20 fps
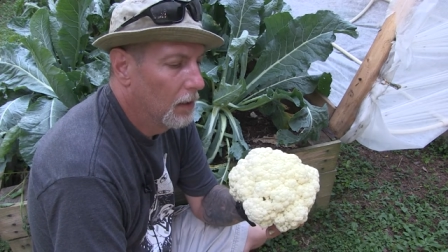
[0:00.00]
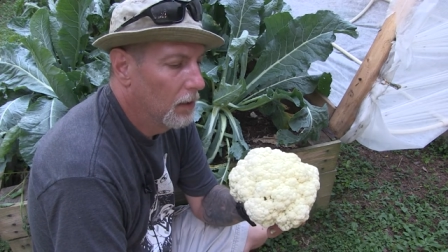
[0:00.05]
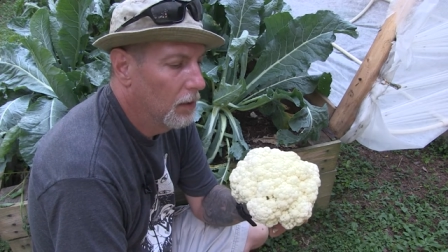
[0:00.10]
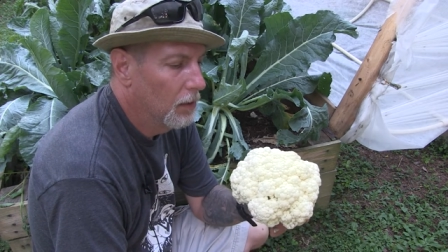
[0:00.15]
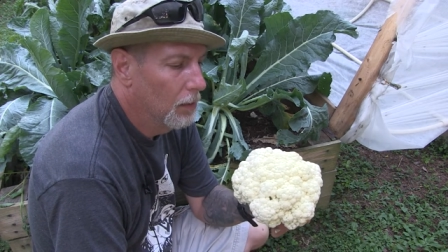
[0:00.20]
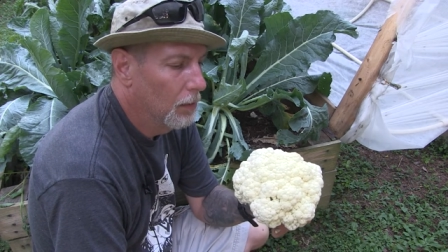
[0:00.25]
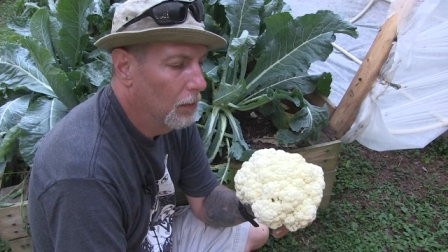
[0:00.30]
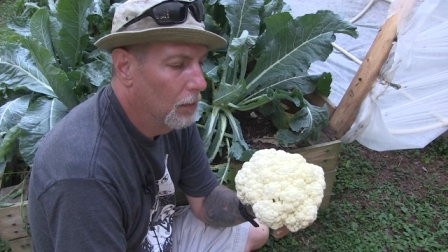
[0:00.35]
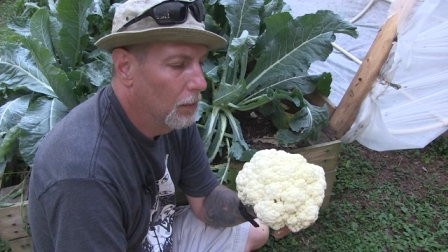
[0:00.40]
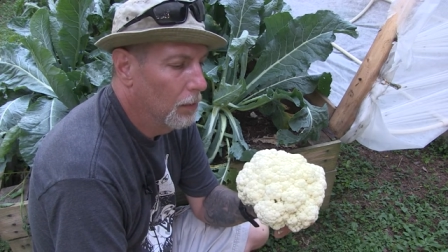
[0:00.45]

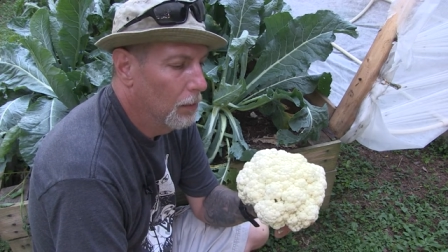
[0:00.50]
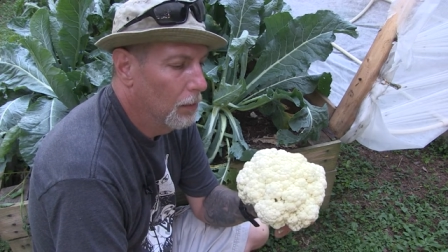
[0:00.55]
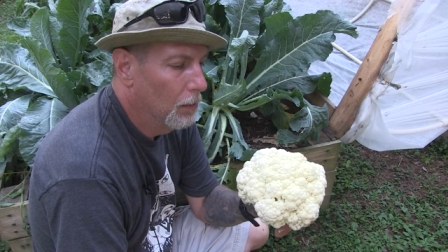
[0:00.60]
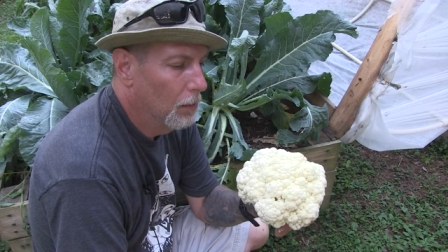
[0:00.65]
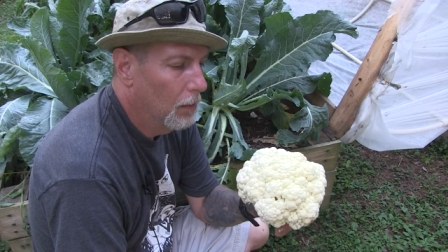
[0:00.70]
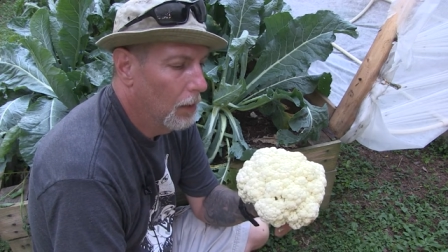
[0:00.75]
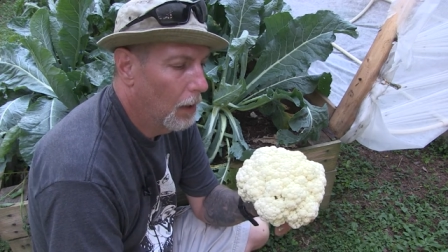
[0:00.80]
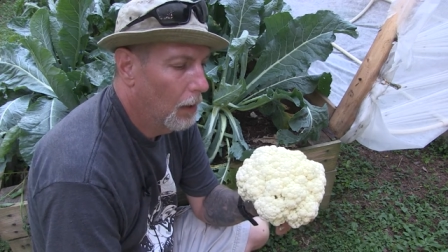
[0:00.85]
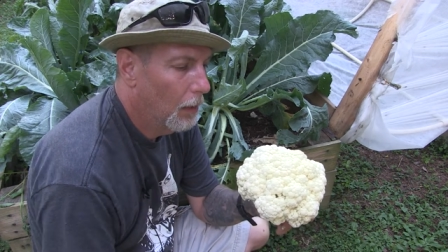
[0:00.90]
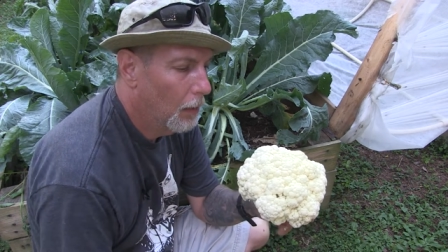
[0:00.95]
you
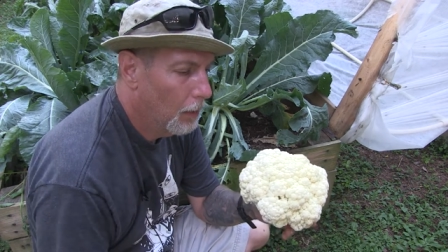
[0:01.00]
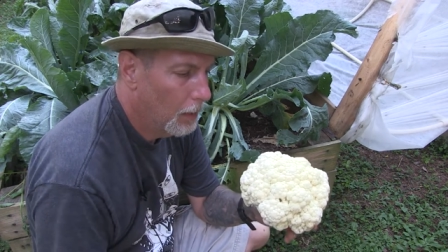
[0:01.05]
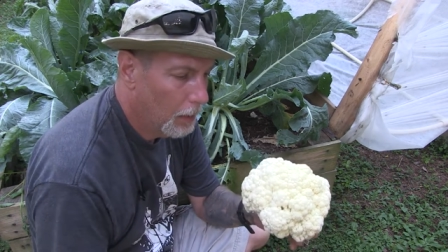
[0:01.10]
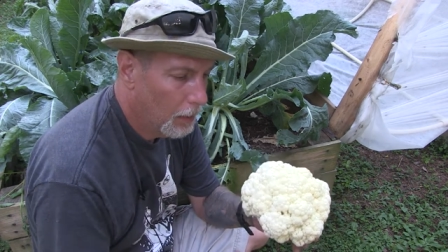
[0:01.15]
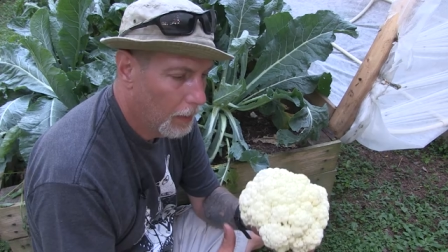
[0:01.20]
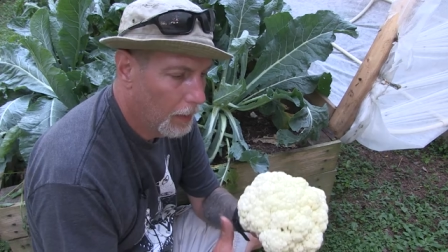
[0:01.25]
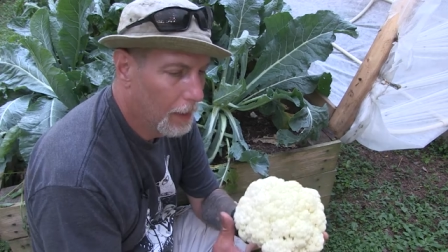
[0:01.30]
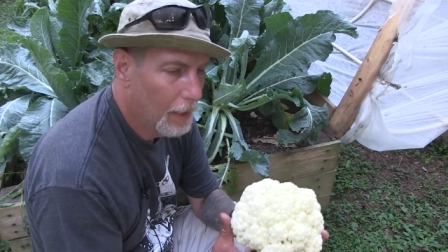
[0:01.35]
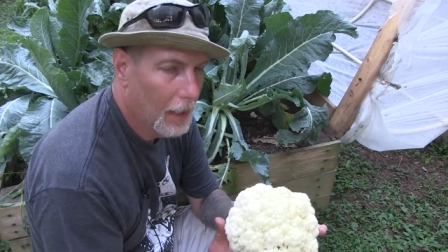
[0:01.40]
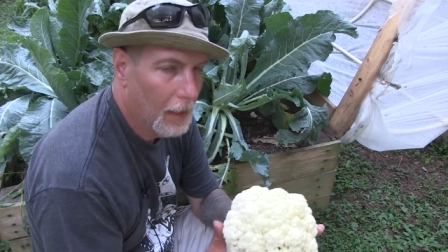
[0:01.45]
are only
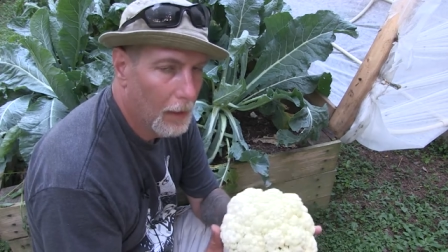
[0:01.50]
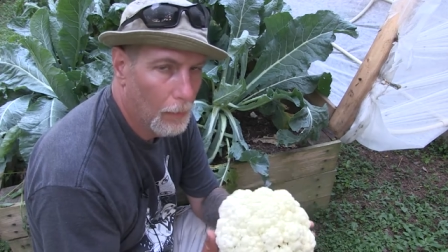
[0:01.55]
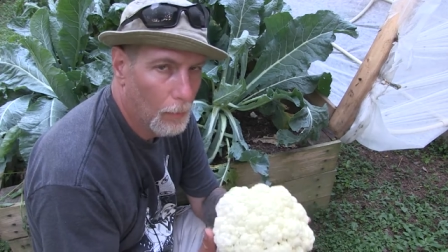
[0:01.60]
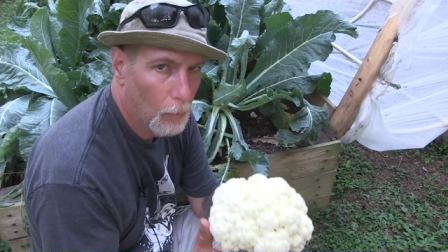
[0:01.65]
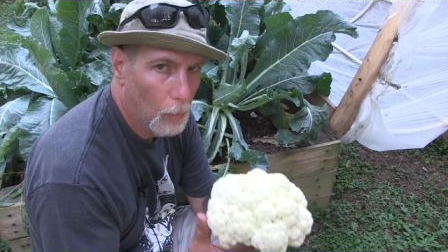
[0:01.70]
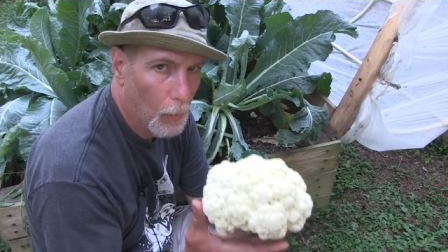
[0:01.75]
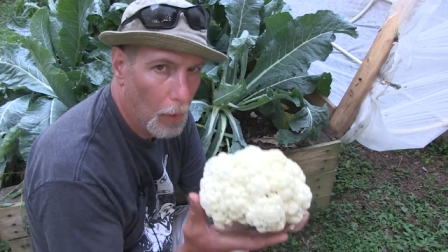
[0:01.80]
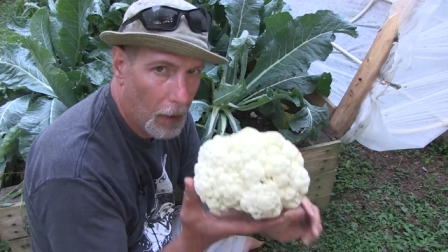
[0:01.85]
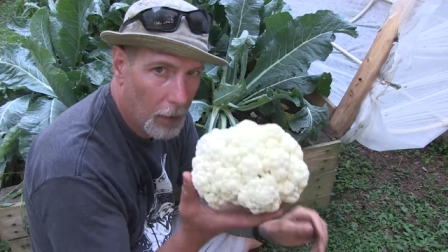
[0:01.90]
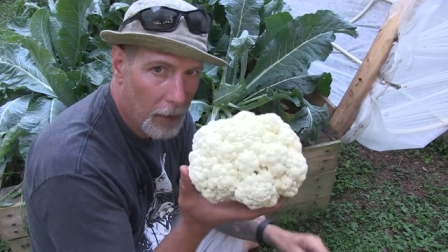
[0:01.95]
gonna get
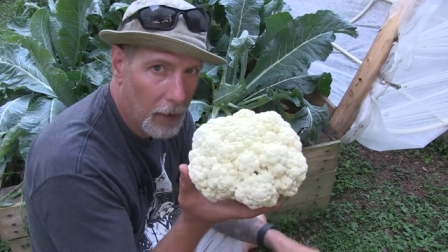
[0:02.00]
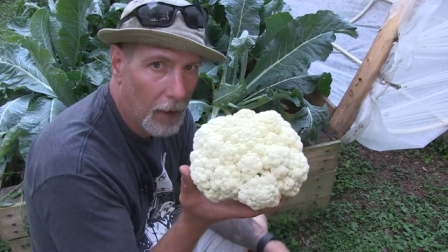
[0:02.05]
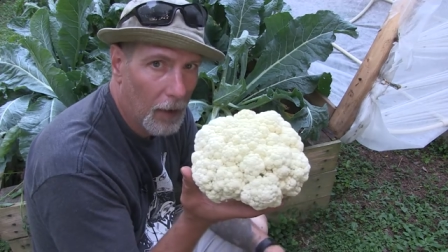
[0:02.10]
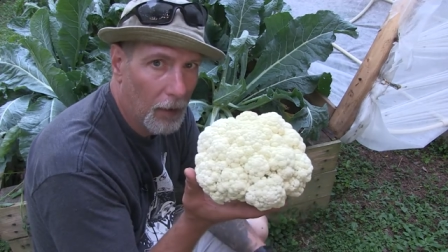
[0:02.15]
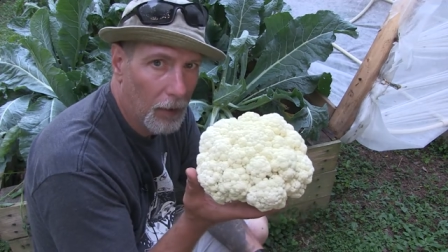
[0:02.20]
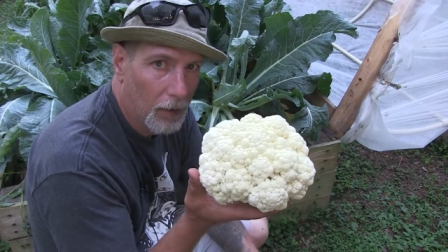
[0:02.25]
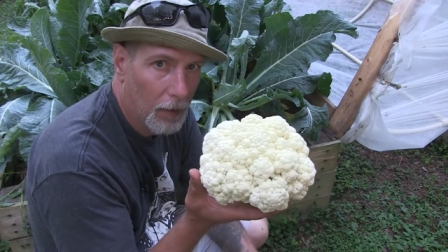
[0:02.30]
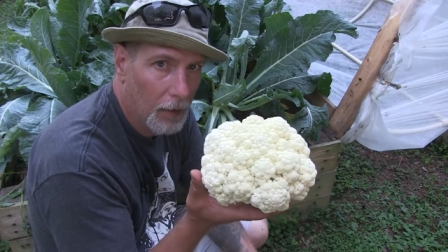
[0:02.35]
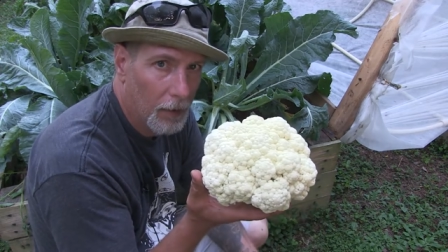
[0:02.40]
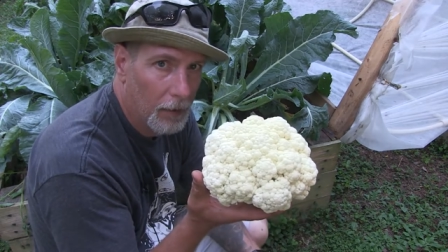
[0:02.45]
one of
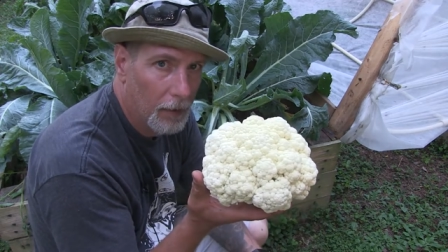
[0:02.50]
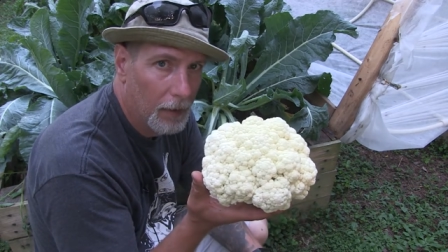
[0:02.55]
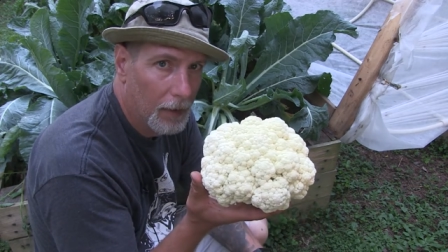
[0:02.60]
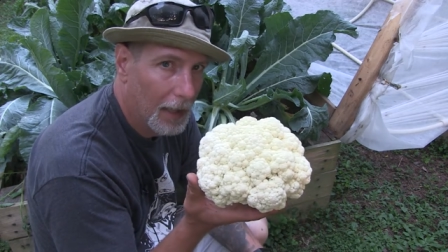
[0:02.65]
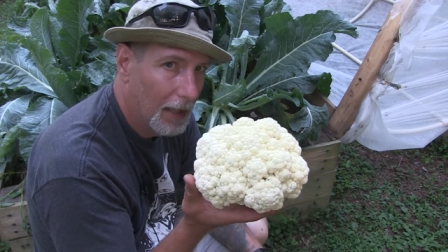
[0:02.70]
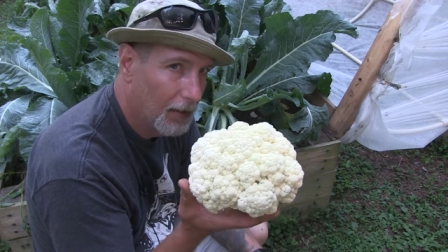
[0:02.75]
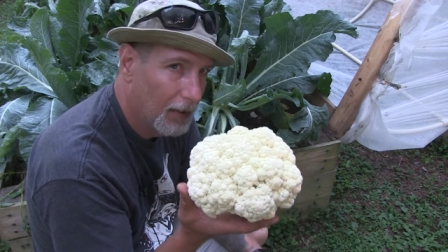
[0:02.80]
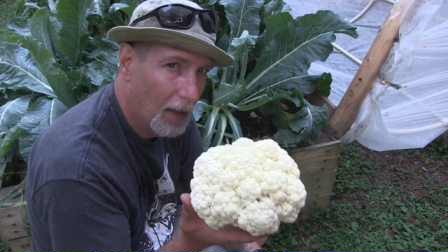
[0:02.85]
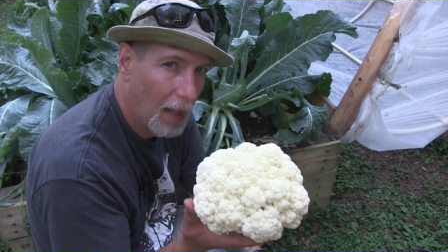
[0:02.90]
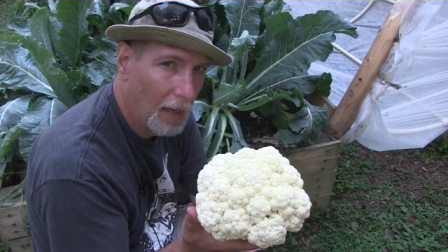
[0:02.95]
these
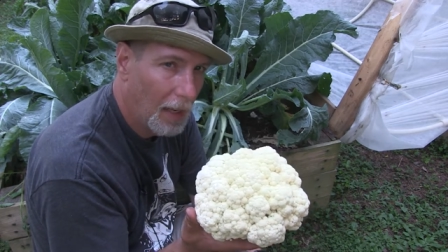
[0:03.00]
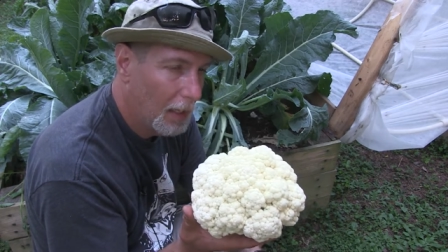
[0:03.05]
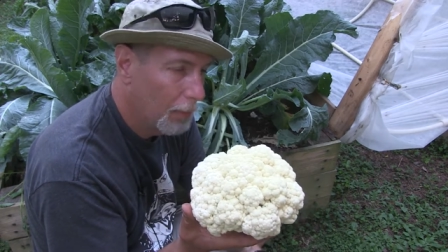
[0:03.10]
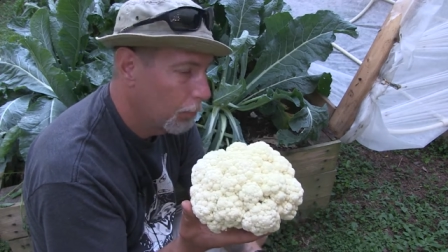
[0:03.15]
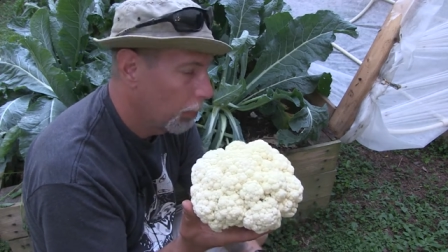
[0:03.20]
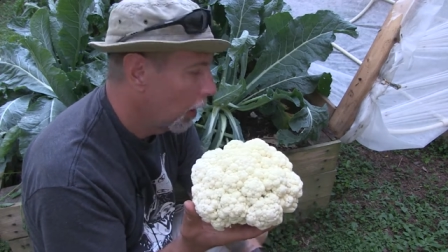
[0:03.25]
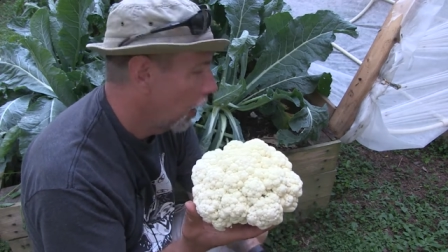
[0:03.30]
it's not like